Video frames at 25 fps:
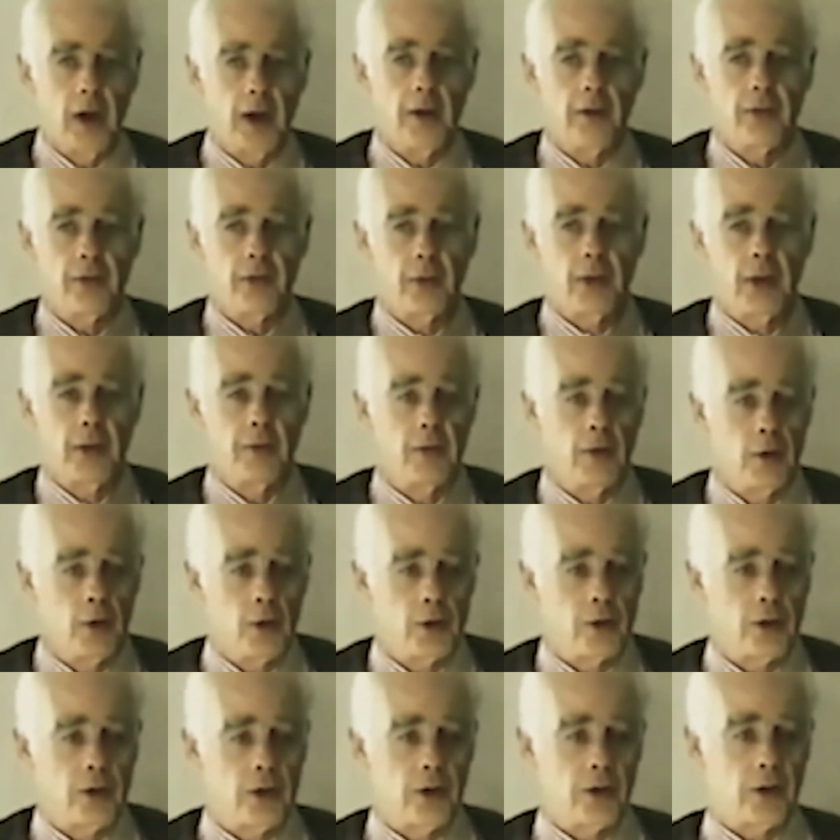if
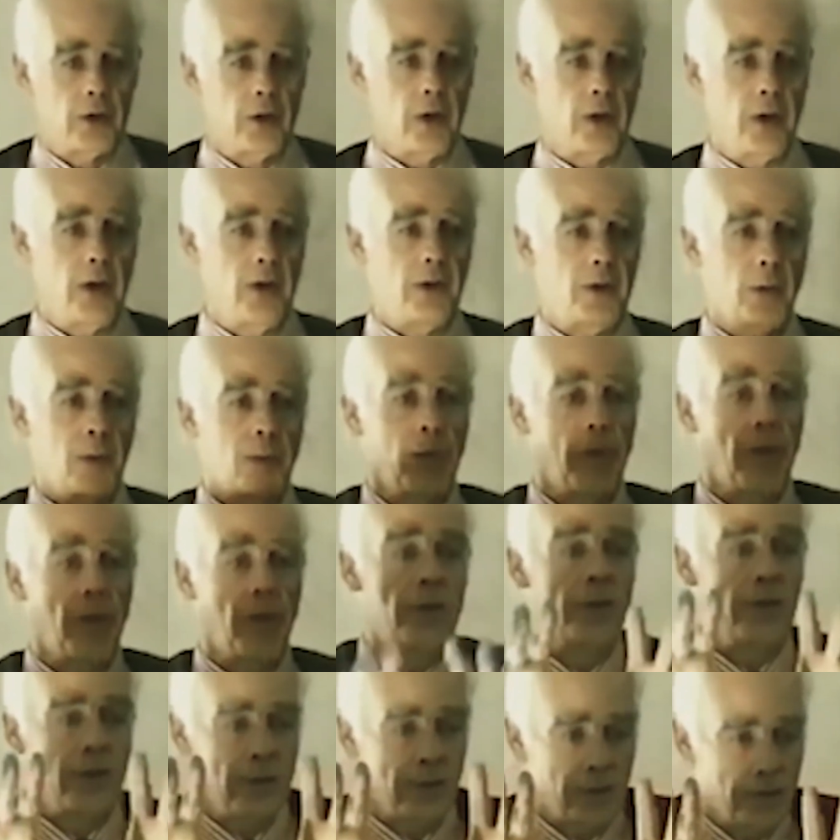evolution is a
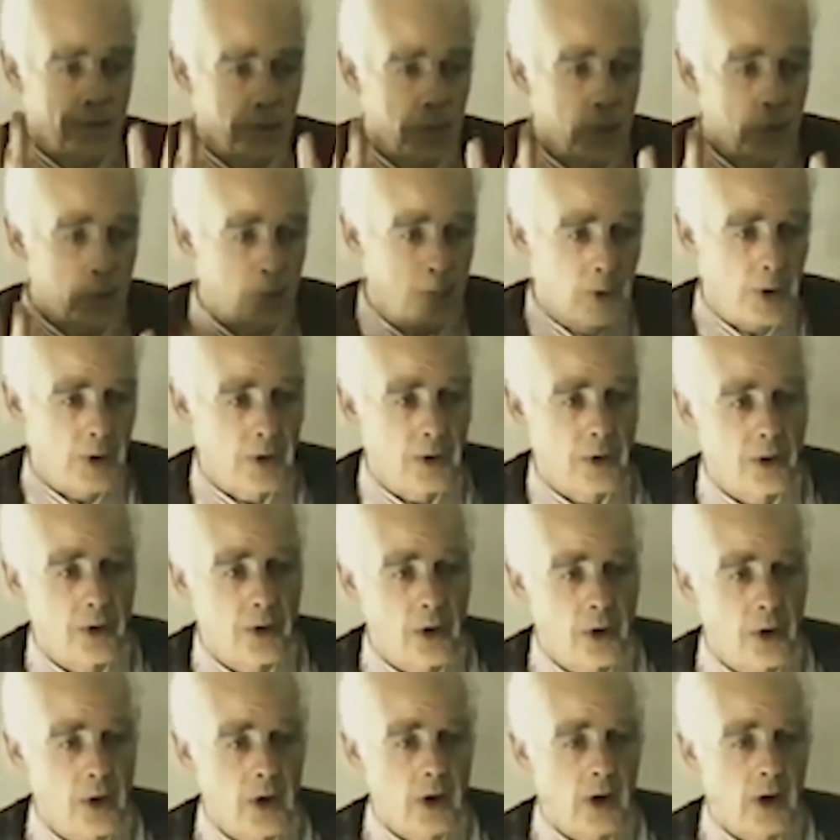progressive movement,